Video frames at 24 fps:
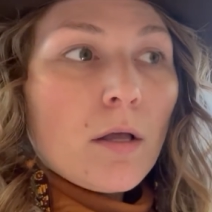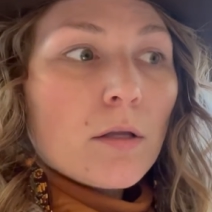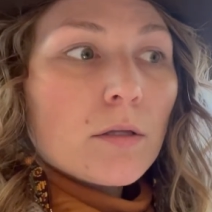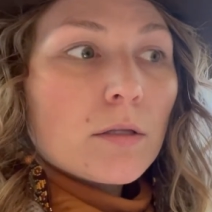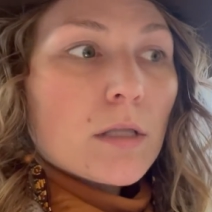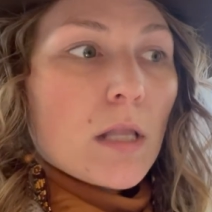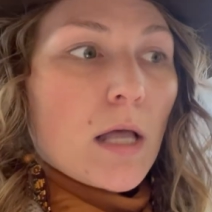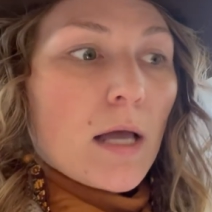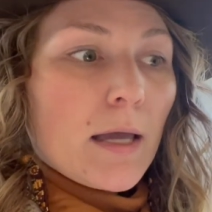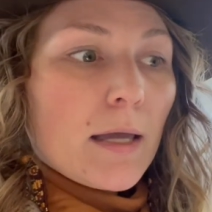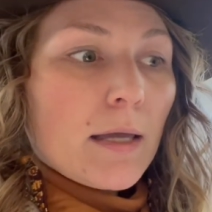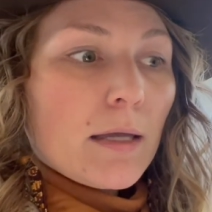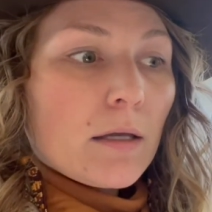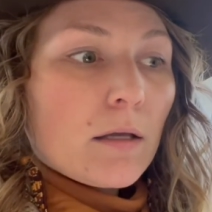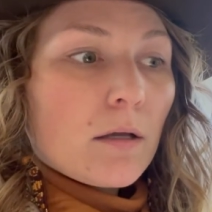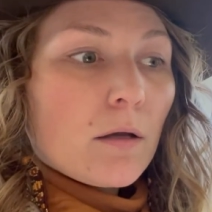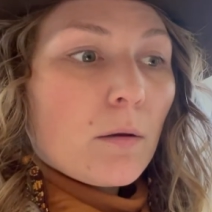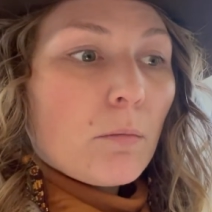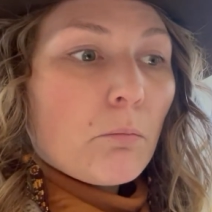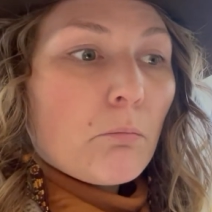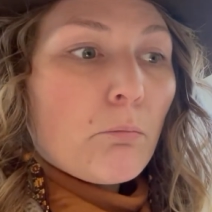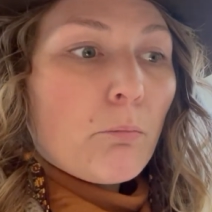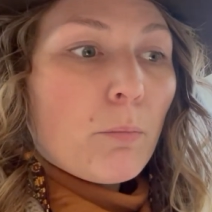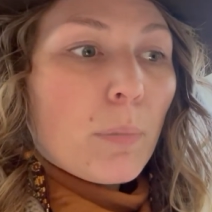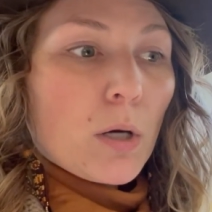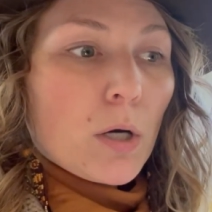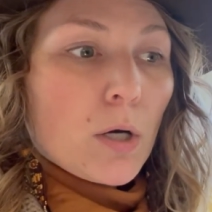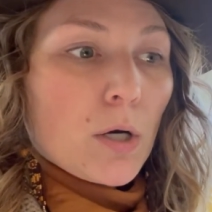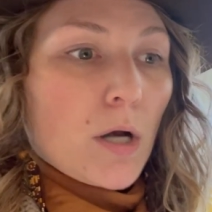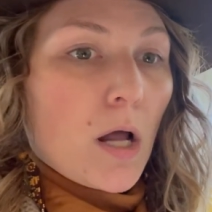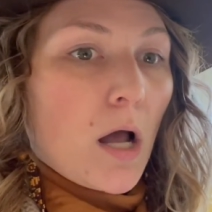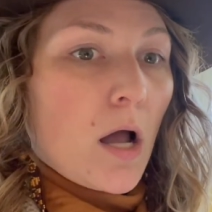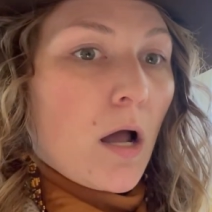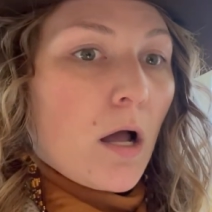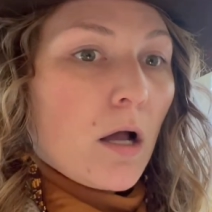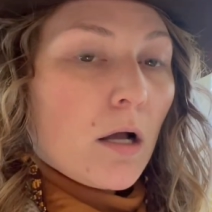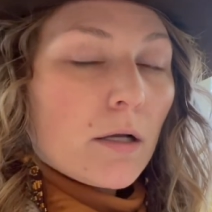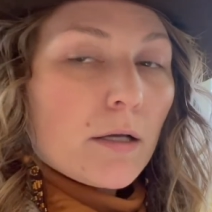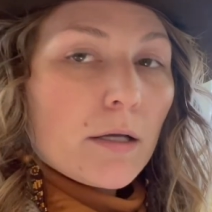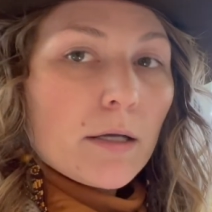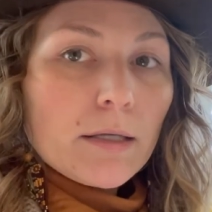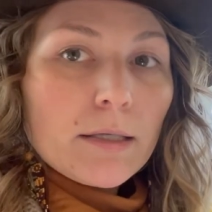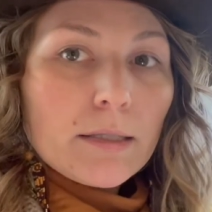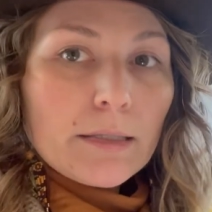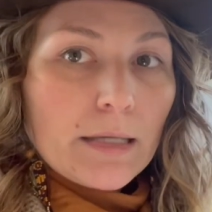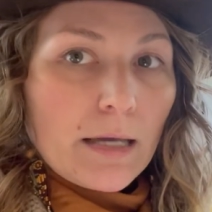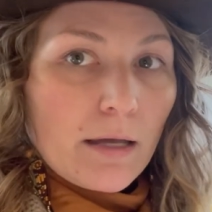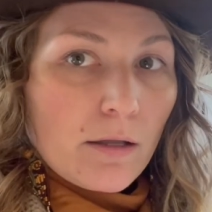like burdock,
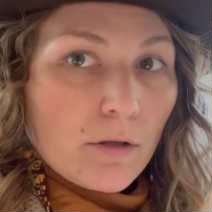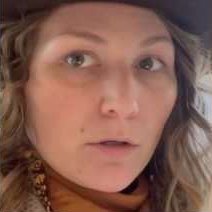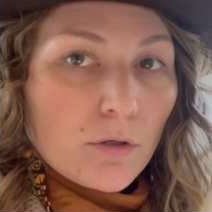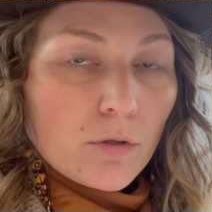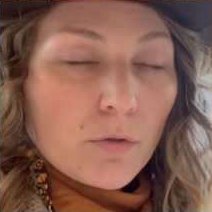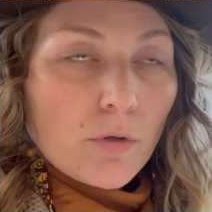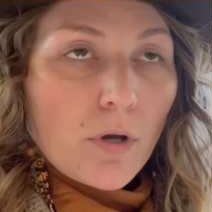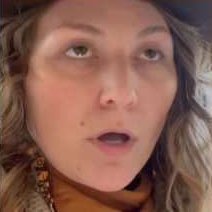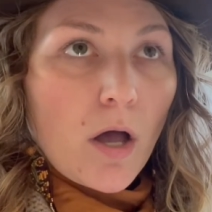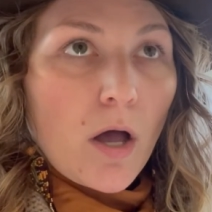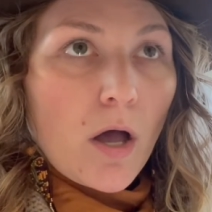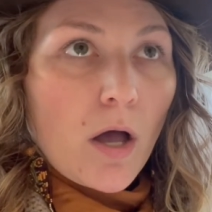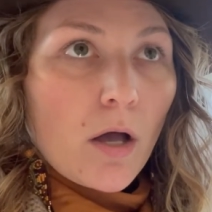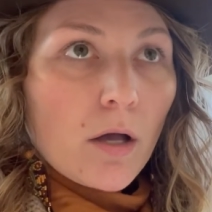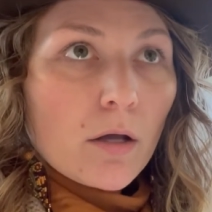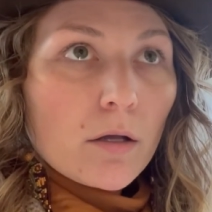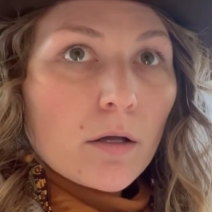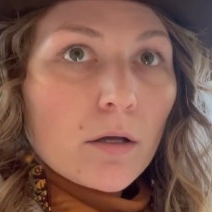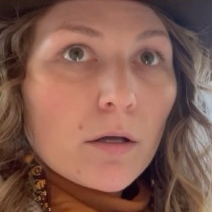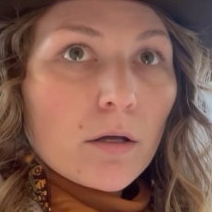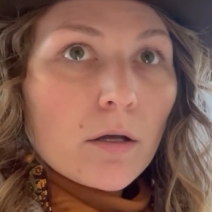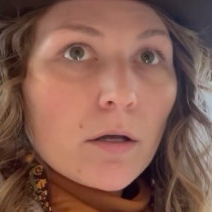yellow dock,